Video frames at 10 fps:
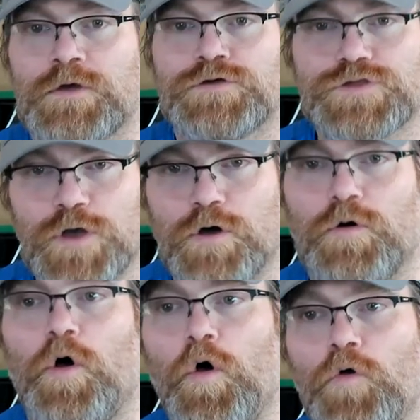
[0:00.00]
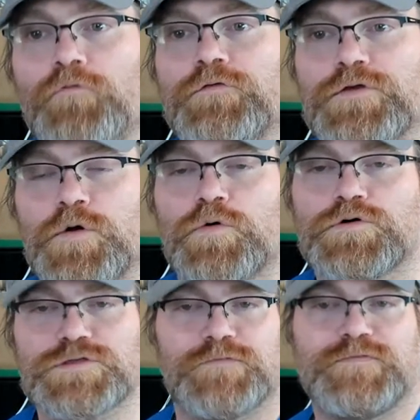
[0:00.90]
So over the
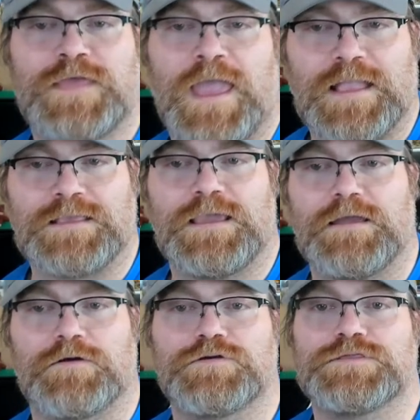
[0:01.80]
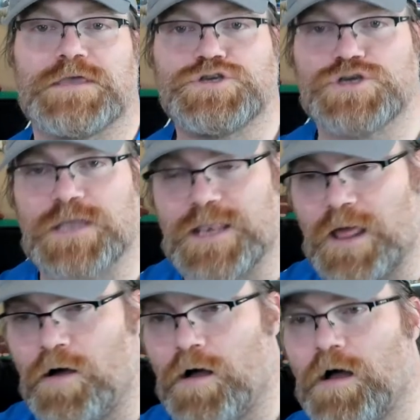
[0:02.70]
course of 10 years, they should get
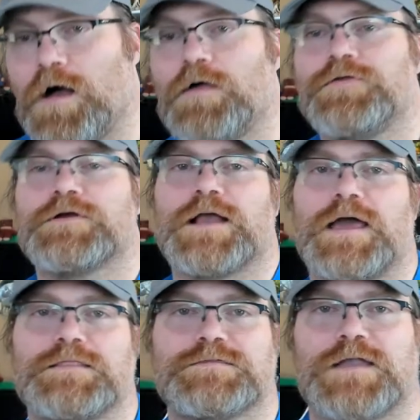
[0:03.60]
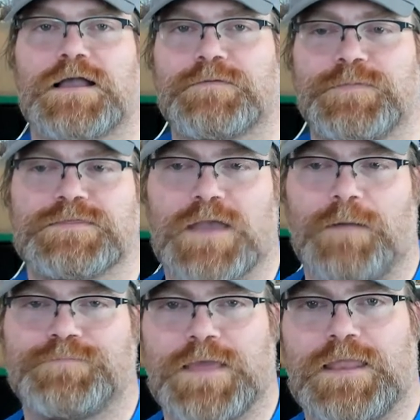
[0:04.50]
all of their guidance documents
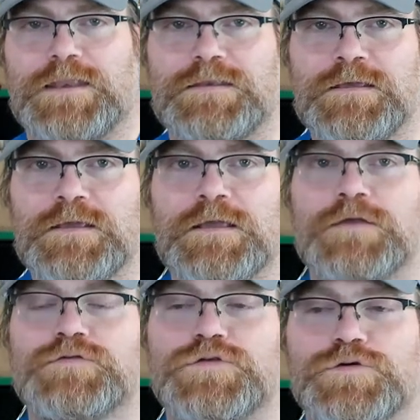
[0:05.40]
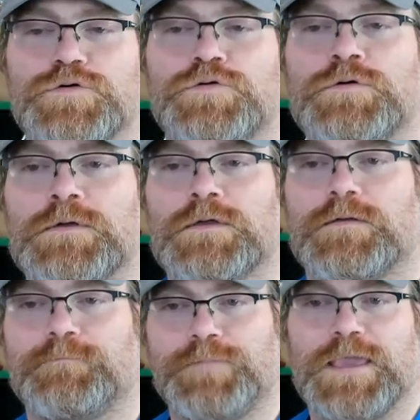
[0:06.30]
updated to
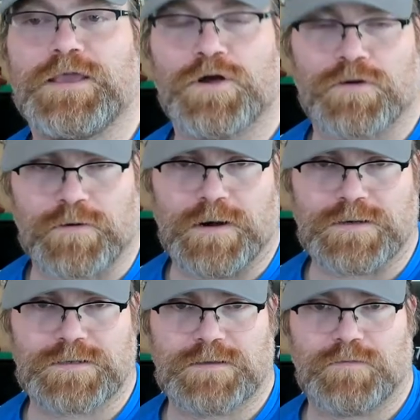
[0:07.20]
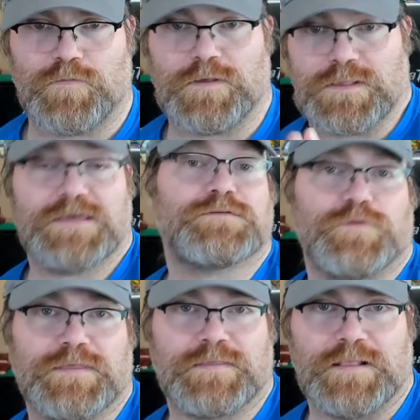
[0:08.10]
be current, at least
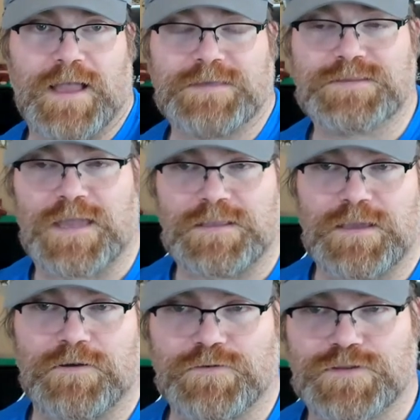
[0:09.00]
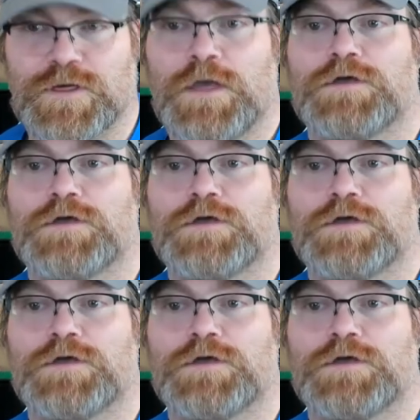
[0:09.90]
within the last 10 years.